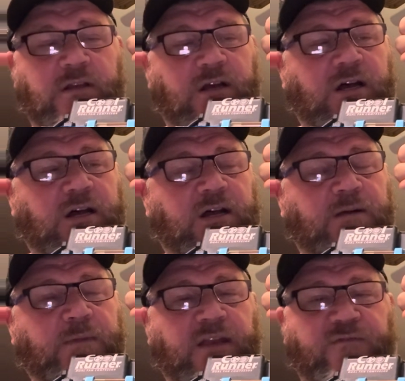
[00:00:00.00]

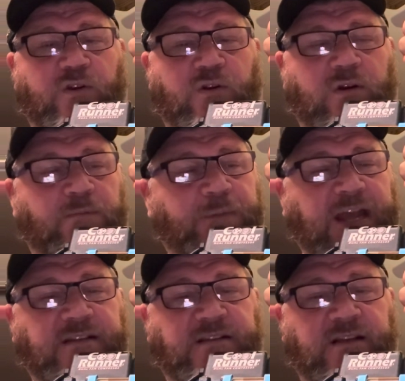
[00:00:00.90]
And if you're
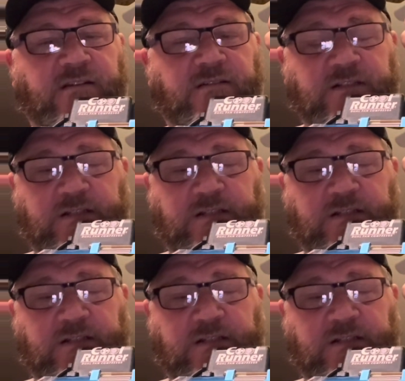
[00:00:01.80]
painting,